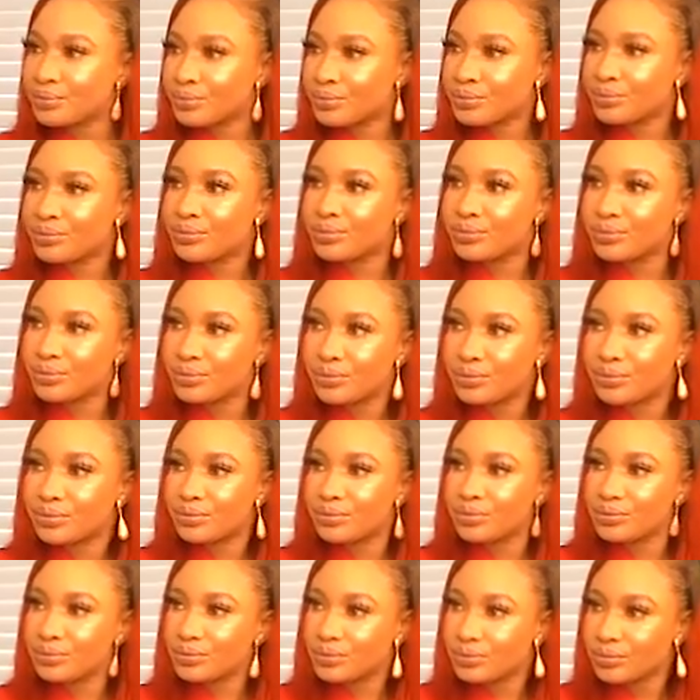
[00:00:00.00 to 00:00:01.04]

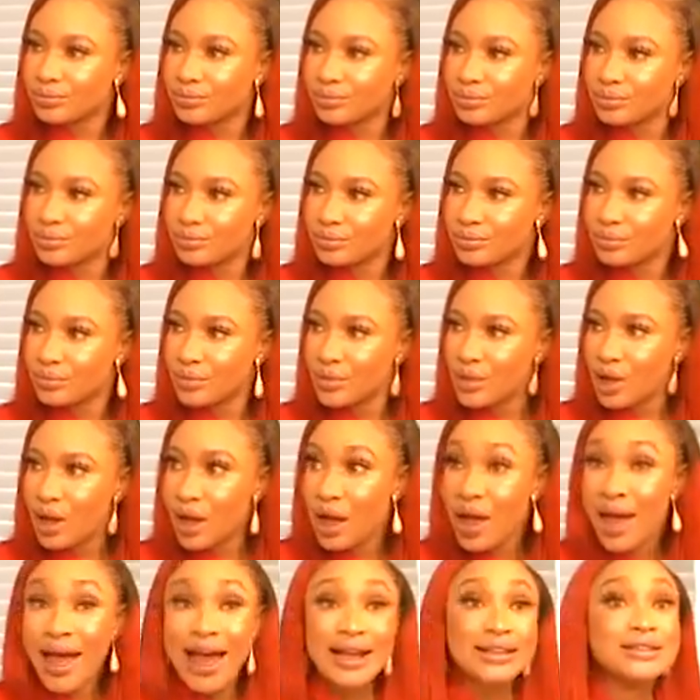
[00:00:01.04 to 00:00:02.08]

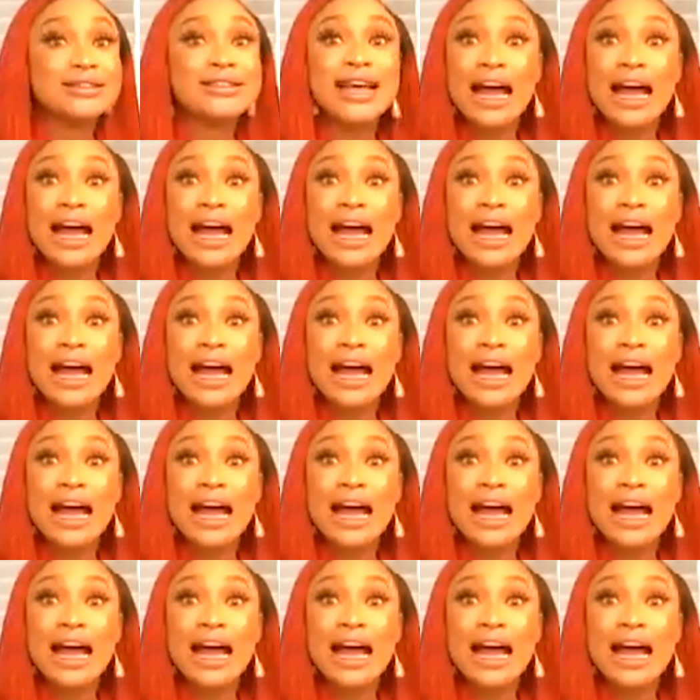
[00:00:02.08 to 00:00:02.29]
This person isn't speaking.